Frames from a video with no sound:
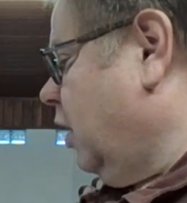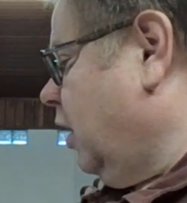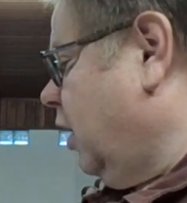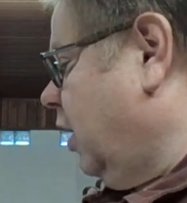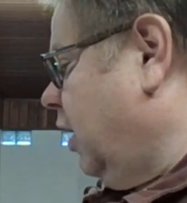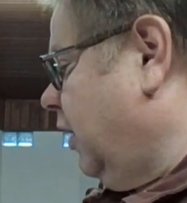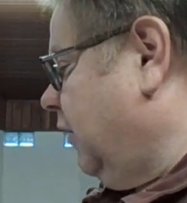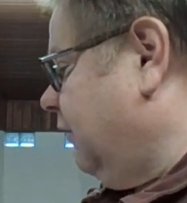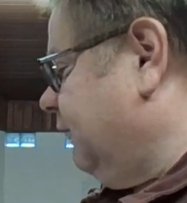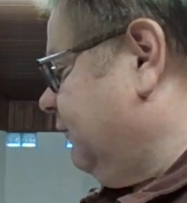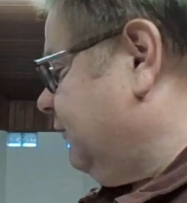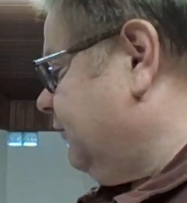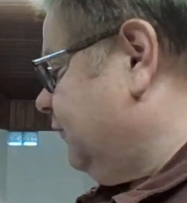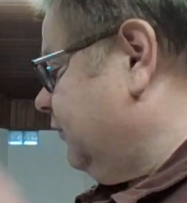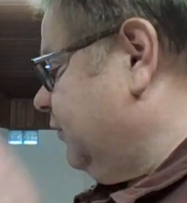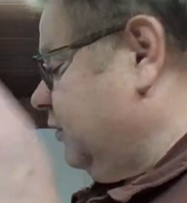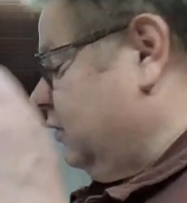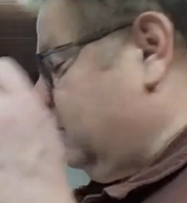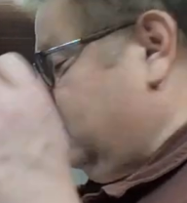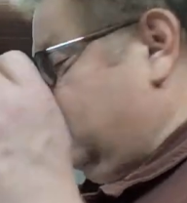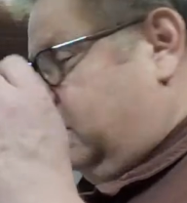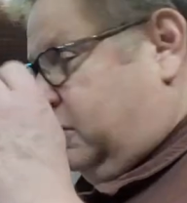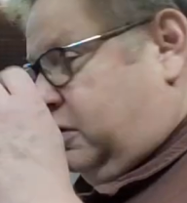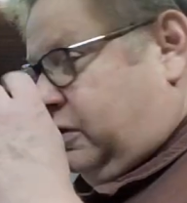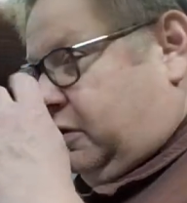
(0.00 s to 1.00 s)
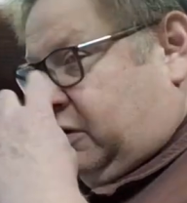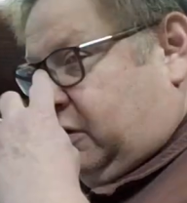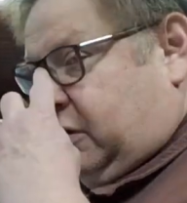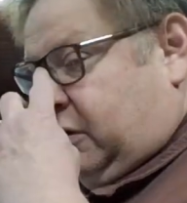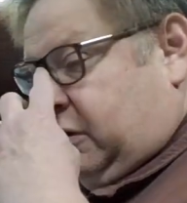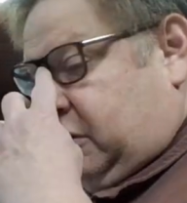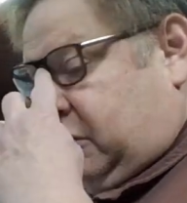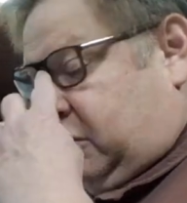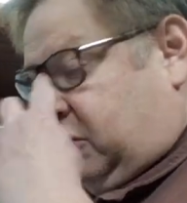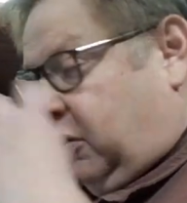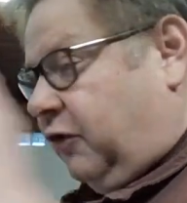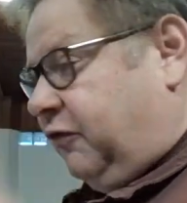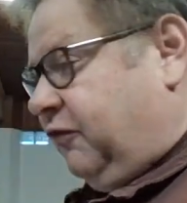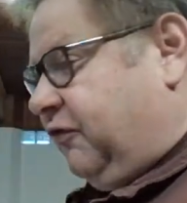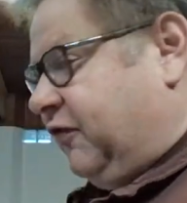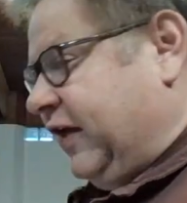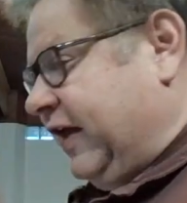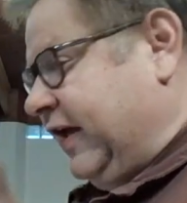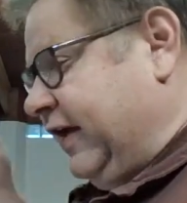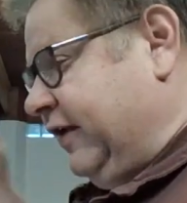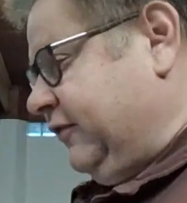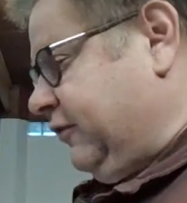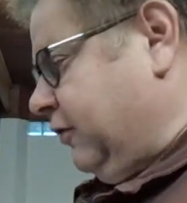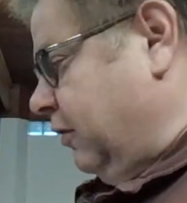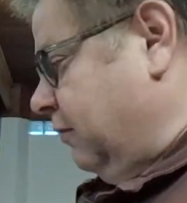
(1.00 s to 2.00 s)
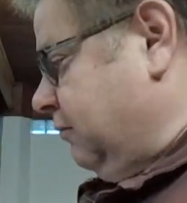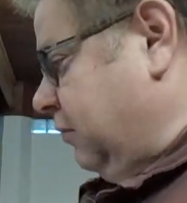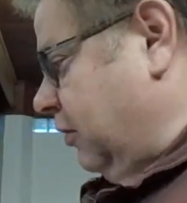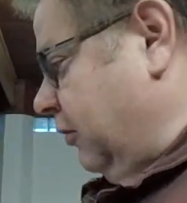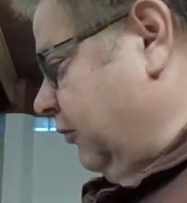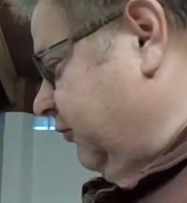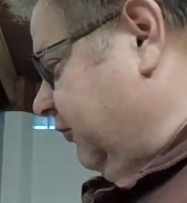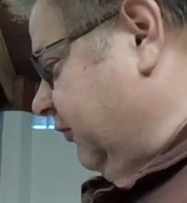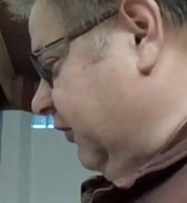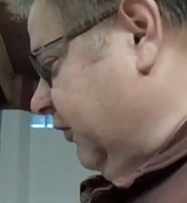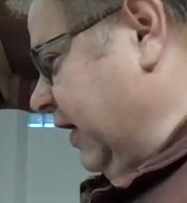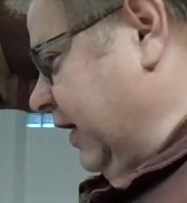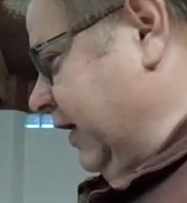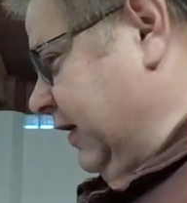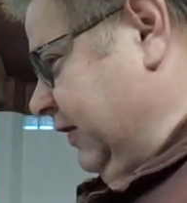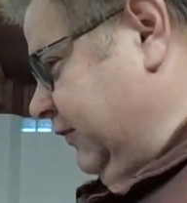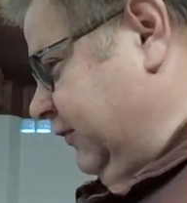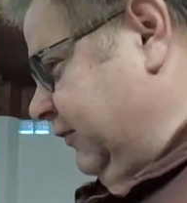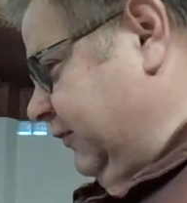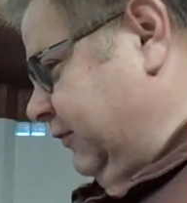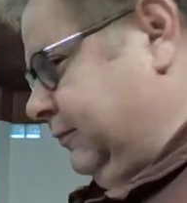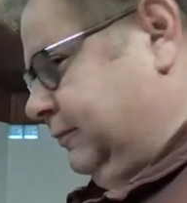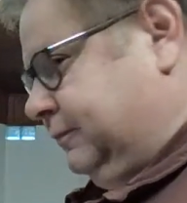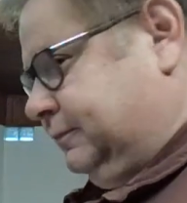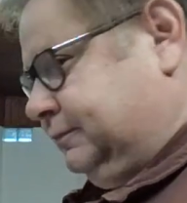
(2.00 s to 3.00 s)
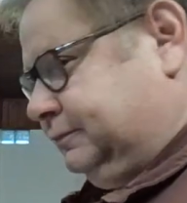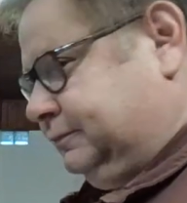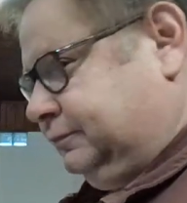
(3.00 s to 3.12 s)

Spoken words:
of good things on both sides,